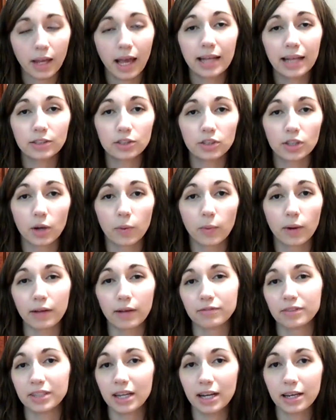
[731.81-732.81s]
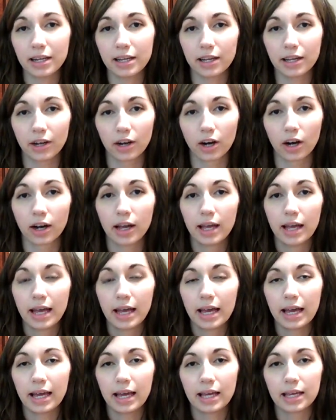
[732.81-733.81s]
And so what I've done here
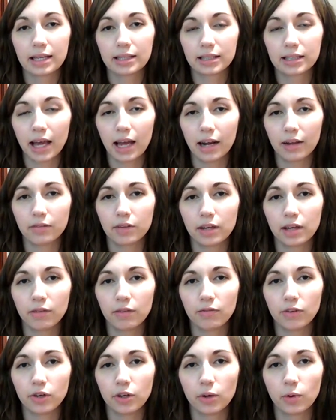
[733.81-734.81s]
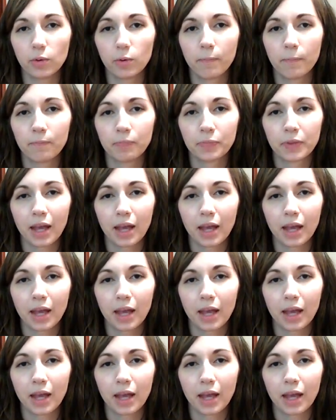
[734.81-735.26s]
is kind of give you